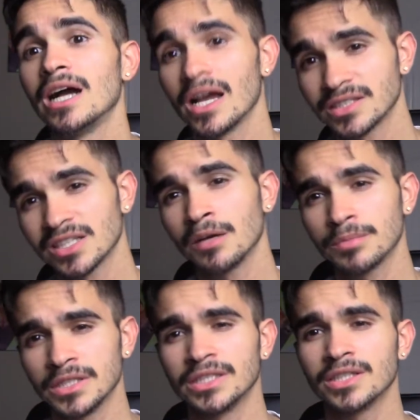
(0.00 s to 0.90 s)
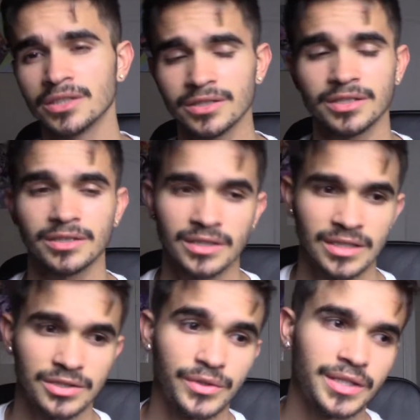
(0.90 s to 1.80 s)
I stopped eating those
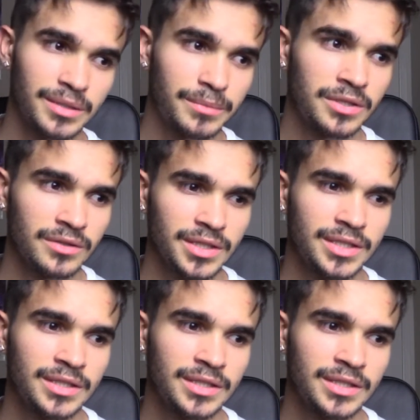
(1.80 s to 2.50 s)
and drinking milk.